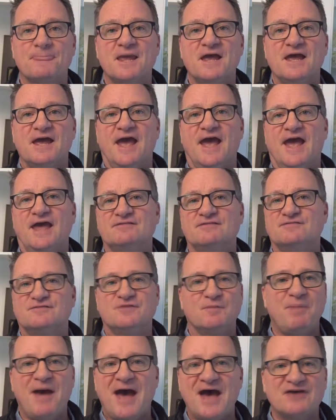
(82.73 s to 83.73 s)
And
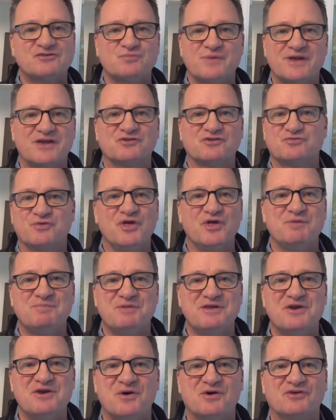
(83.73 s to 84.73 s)
the past week has really
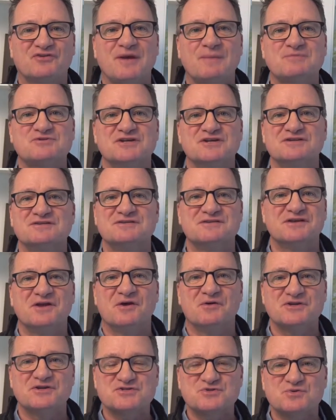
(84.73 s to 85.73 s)
been no exception. You
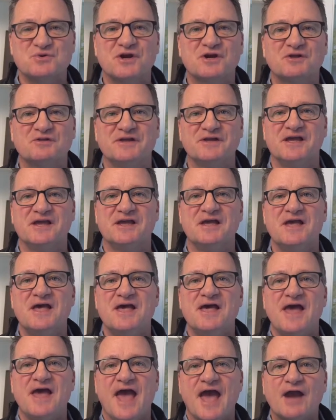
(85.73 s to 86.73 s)
know, historically,
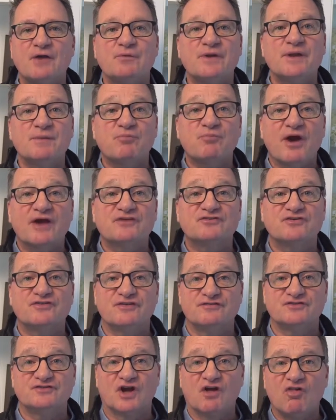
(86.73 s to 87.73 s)
equity prices
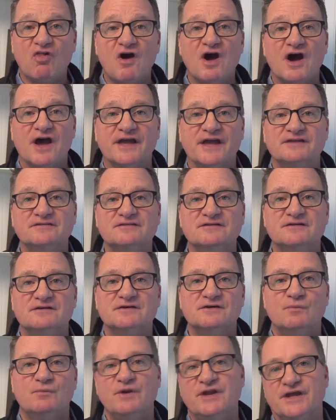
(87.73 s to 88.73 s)
have declined
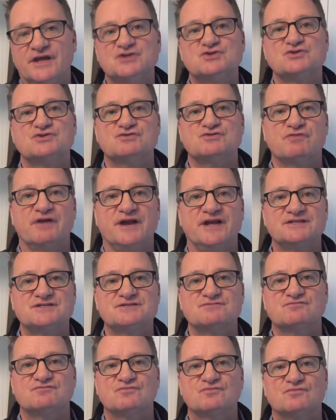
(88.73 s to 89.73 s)
when interest
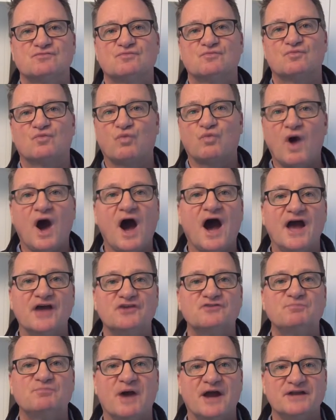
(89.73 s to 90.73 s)
rates
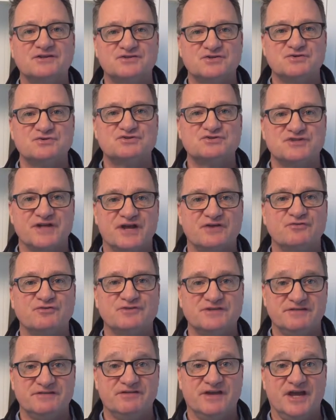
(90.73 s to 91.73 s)
rise by two standard
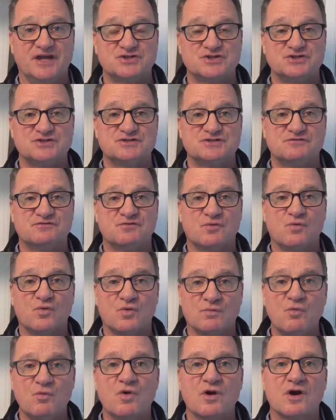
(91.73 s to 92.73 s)
deviations or
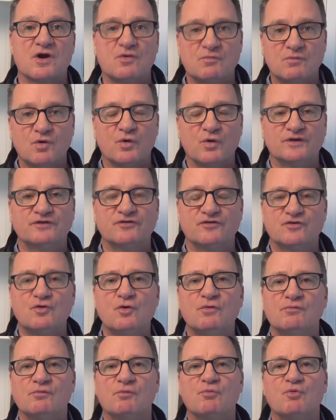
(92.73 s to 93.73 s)
more, according to the
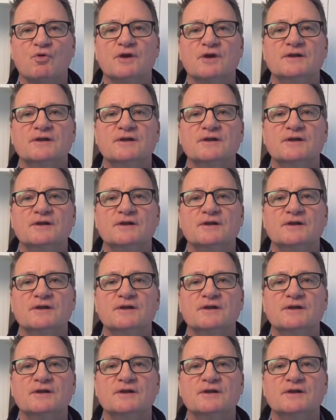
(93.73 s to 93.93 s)
Goldman Report.